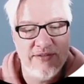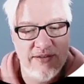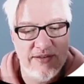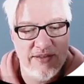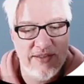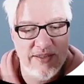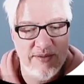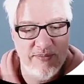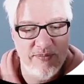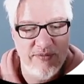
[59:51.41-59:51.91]

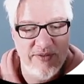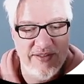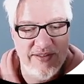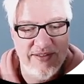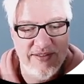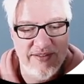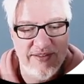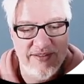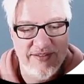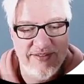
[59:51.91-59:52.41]
Stay
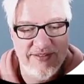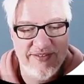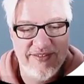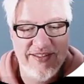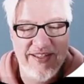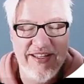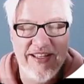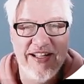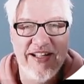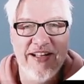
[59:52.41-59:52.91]

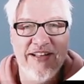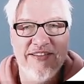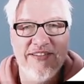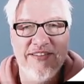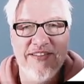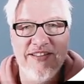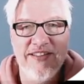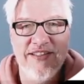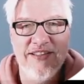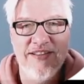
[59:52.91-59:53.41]
healthy
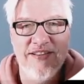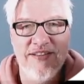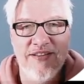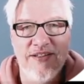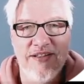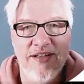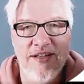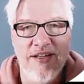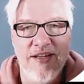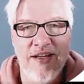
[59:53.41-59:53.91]
and
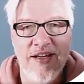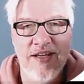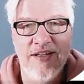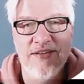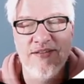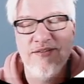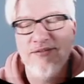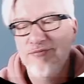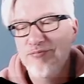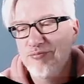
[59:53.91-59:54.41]

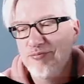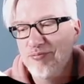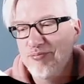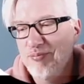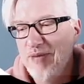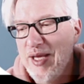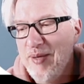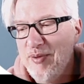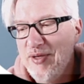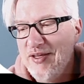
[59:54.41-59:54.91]
maybe
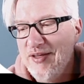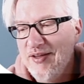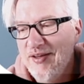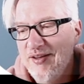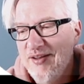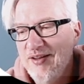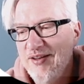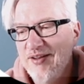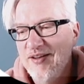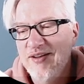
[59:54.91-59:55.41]

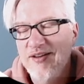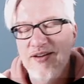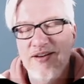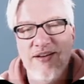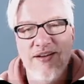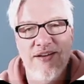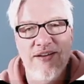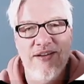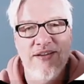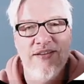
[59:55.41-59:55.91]
uh, the
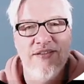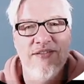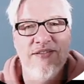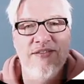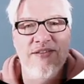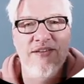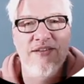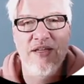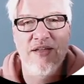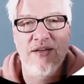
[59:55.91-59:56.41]
phrase
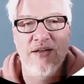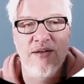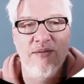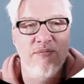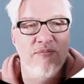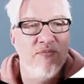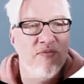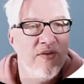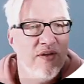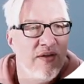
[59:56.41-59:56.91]
should be
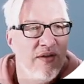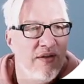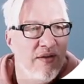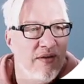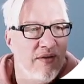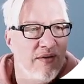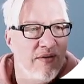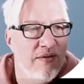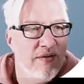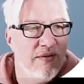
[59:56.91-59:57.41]
um,
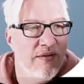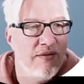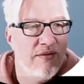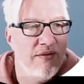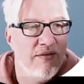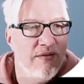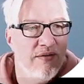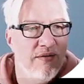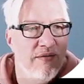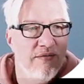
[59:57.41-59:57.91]

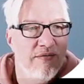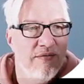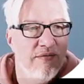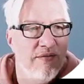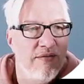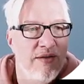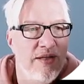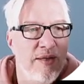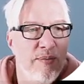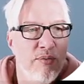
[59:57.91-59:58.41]

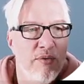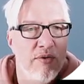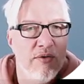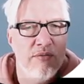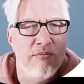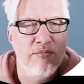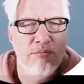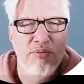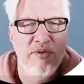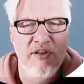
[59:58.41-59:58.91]
keep
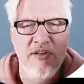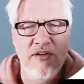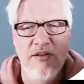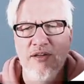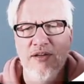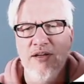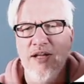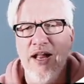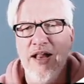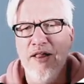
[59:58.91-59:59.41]
on
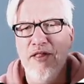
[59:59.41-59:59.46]
building